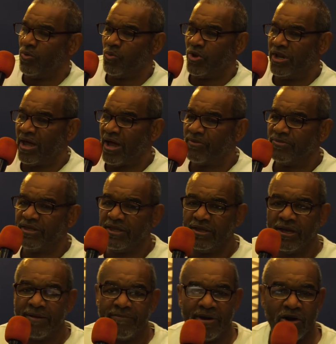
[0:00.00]
When I
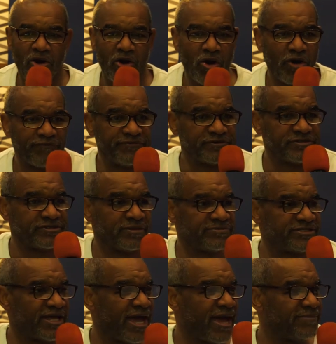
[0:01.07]
be at my office
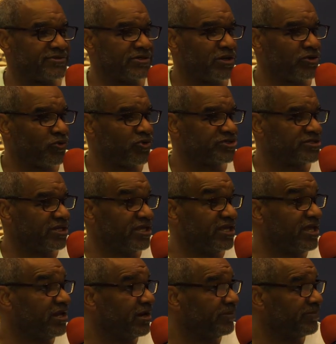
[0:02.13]
sometimes and the Lord say,
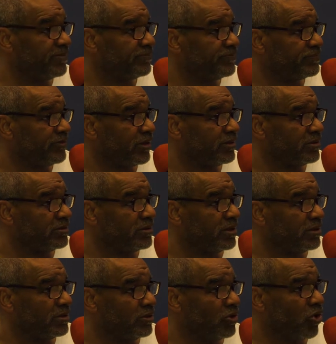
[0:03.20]
Get up,
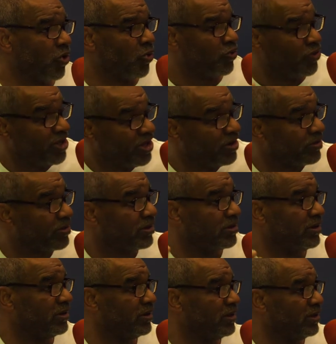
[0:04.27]
go here.
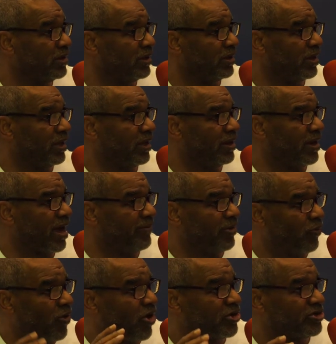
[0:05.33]
And I'll
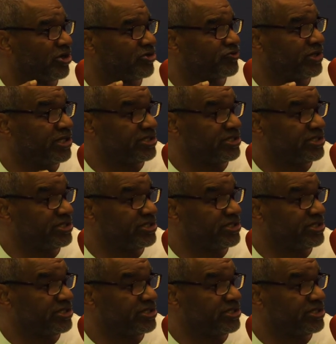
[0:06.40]
be walking down the street.